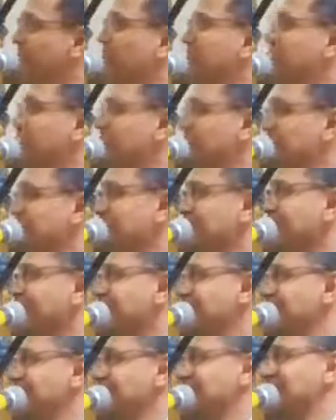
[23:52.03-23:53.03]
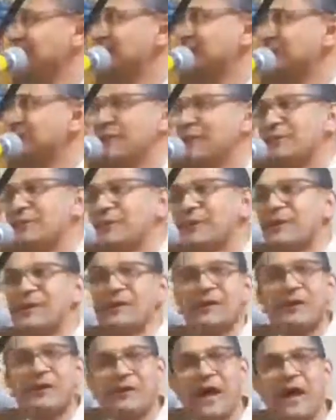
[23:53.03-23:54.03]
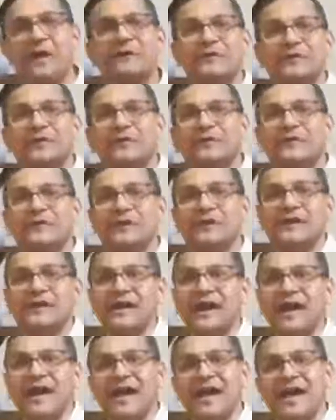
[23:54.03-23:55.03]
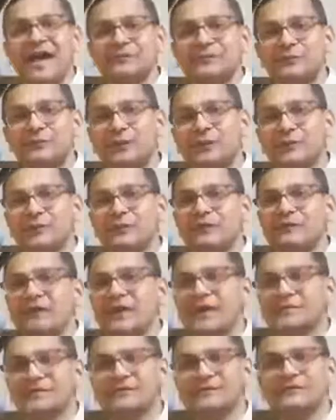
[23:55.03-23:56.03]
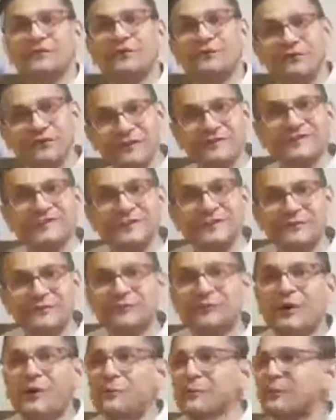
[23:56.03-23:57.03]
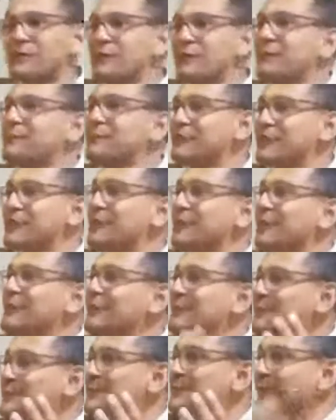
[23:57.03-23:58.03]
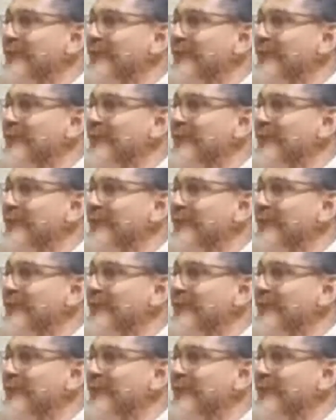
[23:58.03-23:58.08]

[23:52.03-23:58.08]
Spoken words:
enthusiastic. So we want to go out there as we're going to be, as a service to our parampara, we're going to be